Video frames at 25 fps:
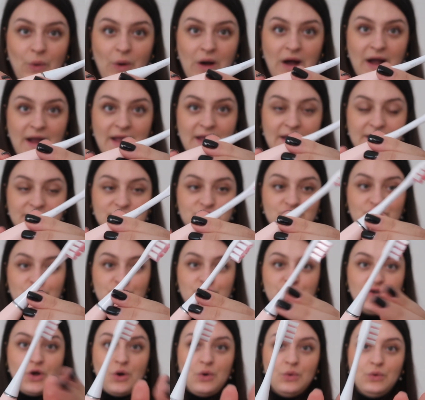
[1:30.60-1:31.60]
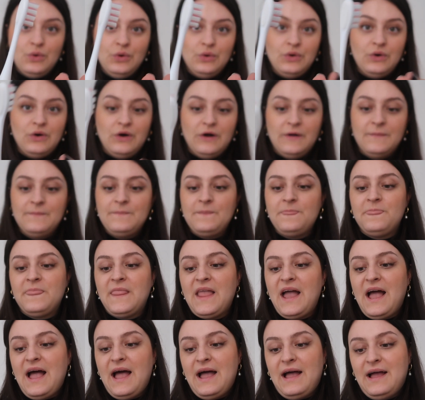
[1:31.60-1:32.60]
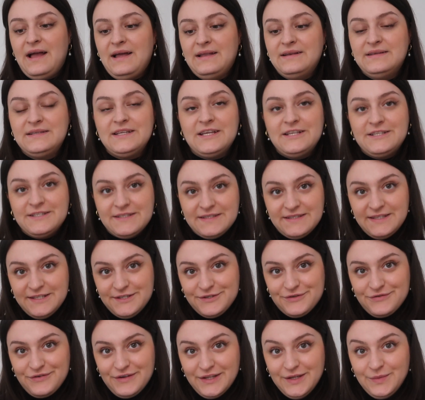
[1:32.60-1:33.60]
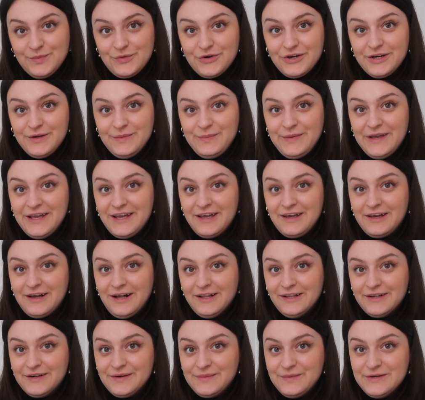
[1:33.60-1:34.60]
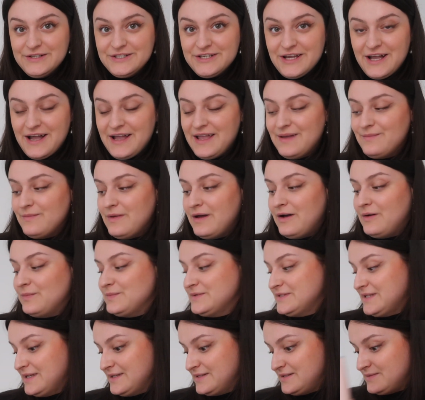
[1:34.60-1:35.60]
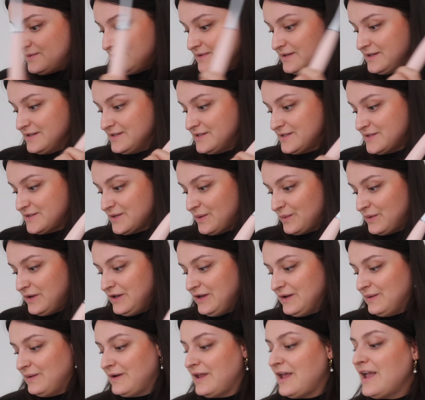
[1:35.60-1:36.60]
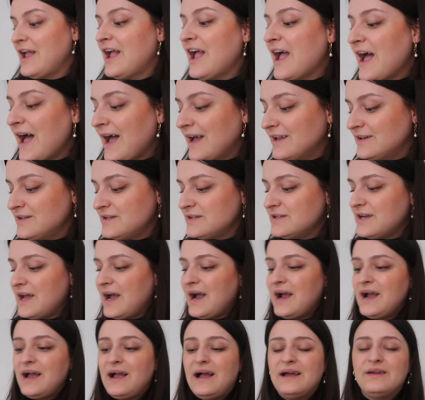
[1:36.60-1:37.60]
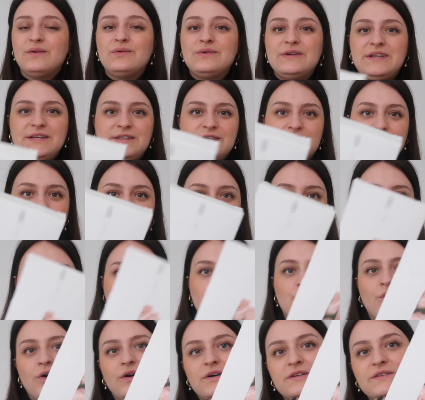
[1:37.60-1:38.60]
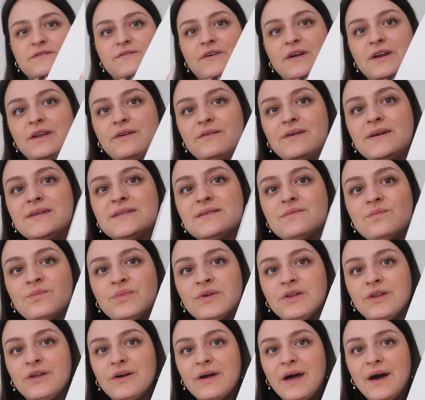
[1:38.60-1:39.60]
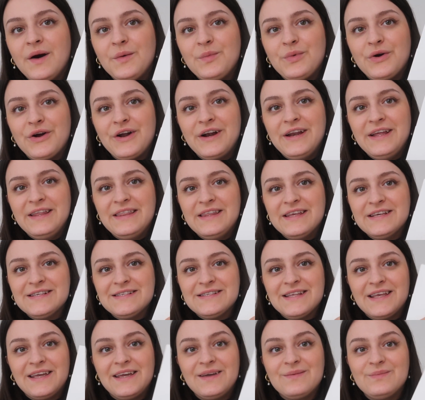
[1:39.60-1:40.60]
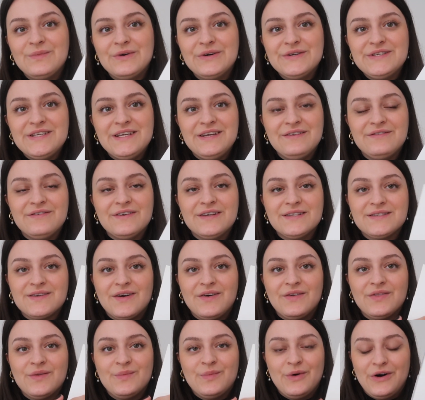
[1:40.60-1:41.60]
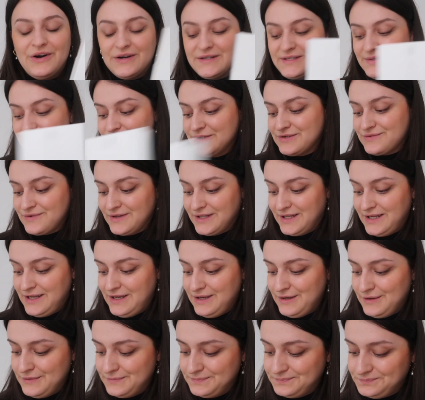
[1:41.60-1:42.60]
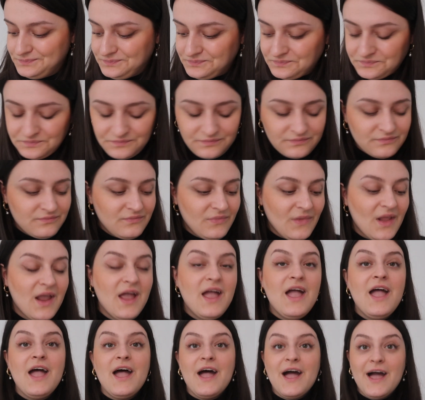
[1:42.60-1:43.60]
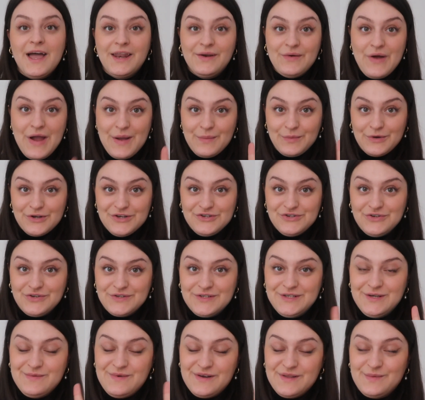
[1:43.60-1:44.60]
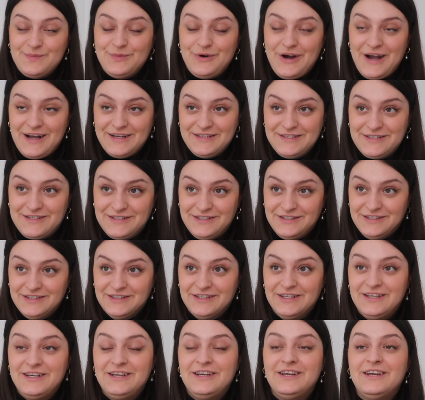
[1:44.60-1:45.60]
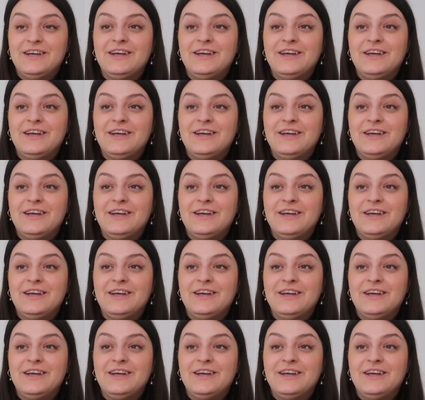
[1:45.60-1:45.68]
quiet, so cool. And it's this really pretty pink color, which I am obsessed with. It's so cute. And I don't need to show you the box for any reason, but look how pretty this motif is on the box. It was really cute. Anyway, I'm going to talk to you about the practical